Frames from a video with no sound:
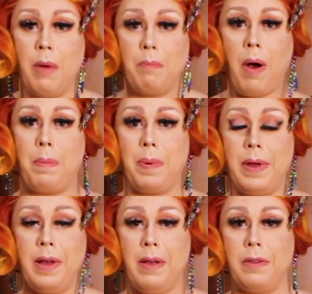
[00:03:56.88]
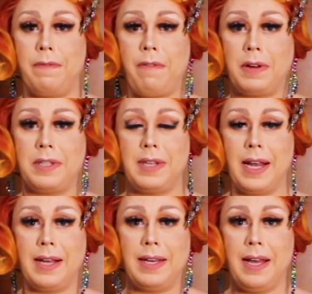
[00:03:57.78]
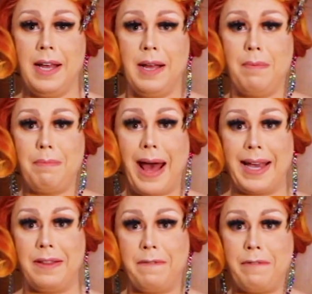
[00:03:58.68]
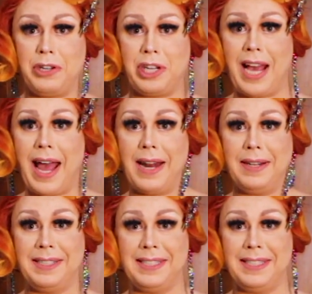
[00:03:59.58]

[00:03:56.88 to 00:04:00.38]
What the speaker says: pop the frosting back in the fridge again